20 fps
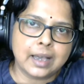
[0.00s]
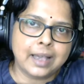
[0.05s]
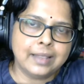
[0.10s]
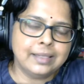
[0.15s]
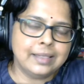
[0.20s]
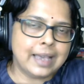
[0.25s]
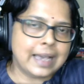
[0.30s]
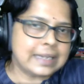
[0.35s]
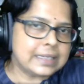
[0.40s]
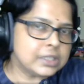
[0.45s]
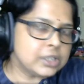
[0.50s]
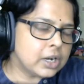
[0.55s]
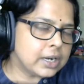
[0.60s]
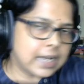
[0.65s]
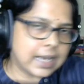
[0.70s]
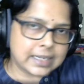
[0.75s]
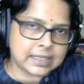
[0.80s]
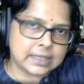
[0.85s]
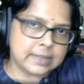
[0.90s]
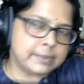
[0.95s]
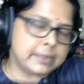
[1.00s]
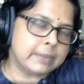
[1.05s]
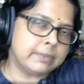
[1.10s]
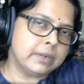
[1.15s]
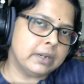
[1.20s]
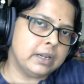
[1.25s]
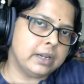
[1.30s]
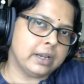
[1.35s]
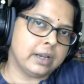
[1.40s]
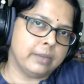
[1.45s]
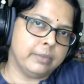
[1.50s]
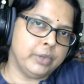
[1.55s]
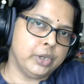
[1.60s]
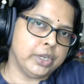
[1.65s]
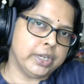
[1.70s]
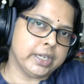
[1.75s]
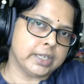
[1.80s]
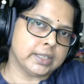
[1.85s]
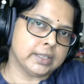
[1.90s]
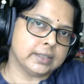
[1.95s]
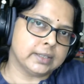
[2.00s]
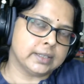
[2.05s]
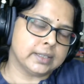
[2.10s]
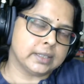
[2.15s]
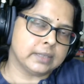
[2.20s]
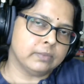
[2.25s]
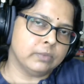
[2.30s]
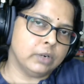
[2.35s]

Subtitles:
and that's not acceptable in a communication system.